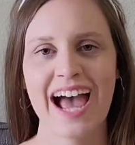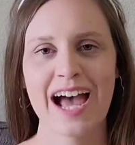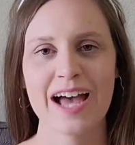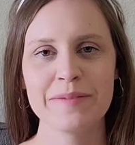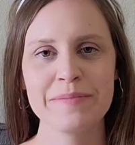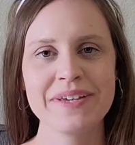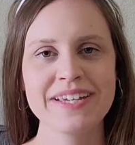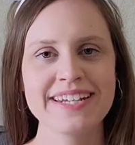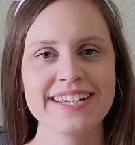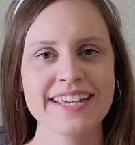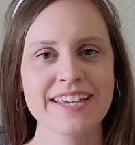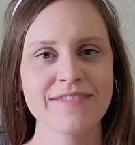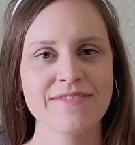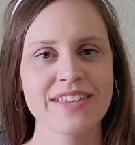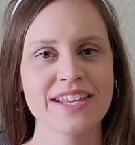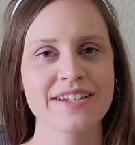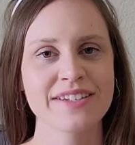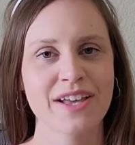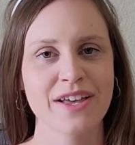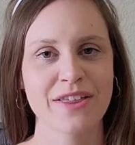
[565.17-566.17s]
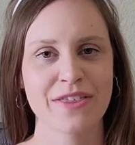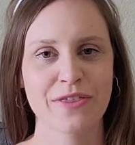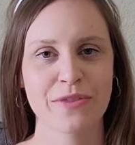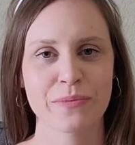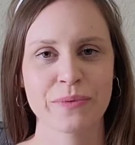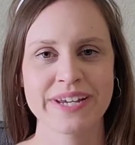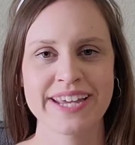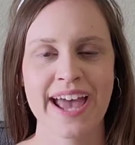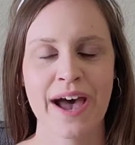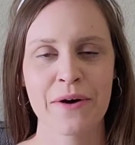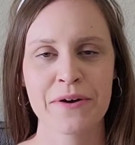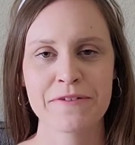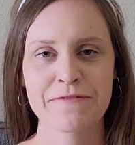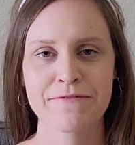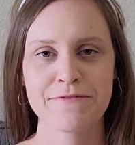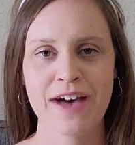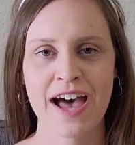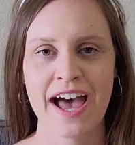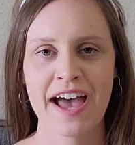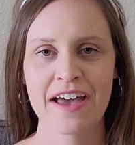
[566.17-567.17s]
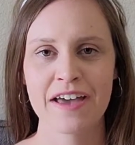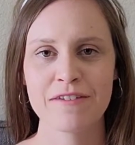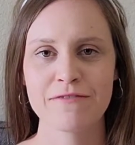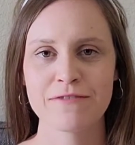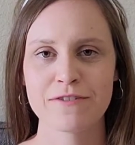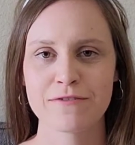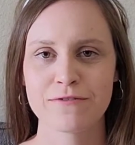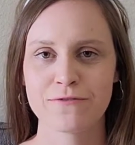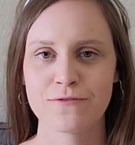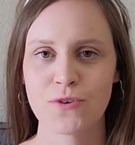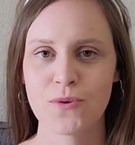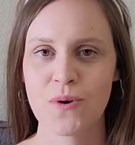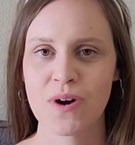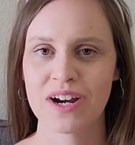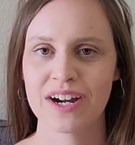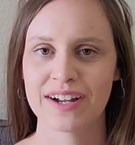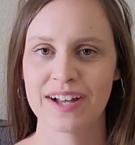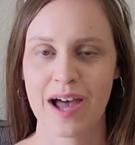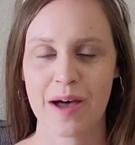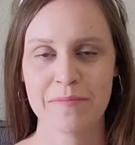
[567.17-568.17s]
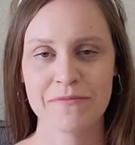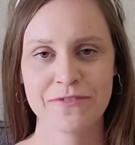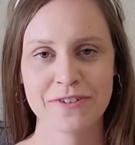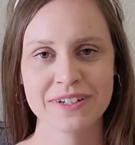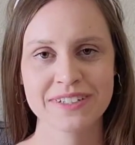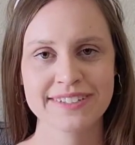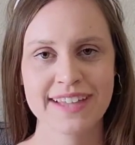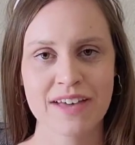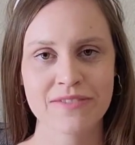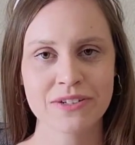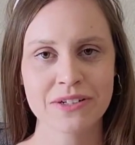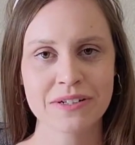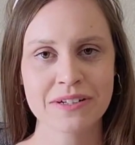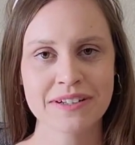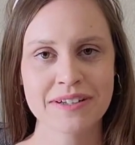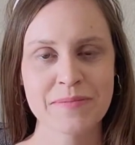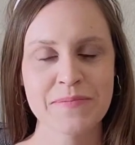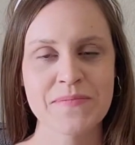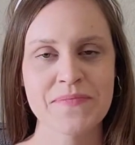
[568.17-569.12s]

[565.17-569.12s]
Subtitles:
I'm gonna give these a 3 out of 5 for comfort level.